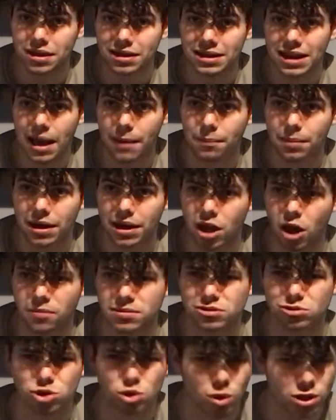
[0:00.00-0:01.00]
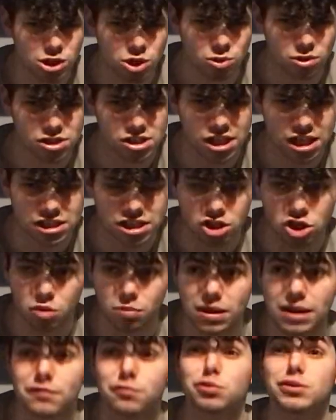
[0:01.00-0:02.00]
Napoli up to 2026, I do
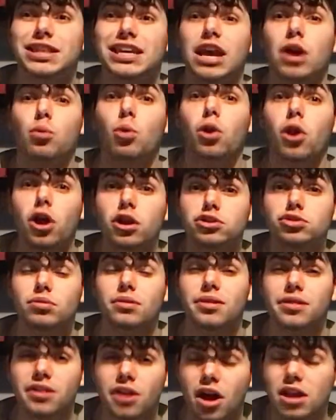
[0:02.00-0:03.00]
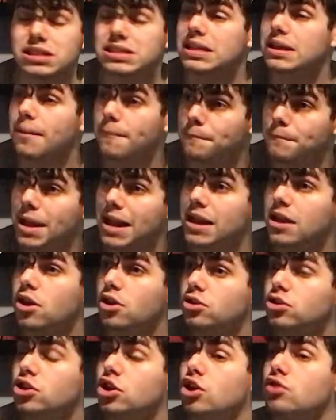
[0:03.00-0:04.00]
believe, with the 130
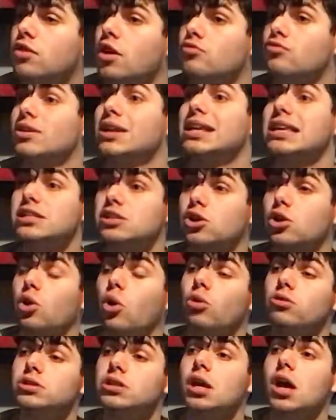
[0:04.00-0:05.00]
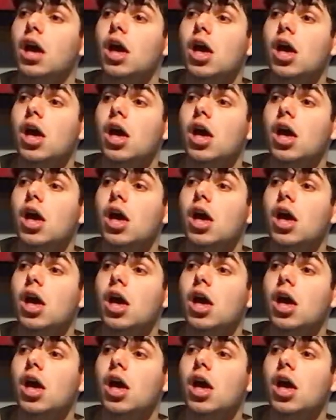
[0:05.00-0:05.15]
million euro release clause,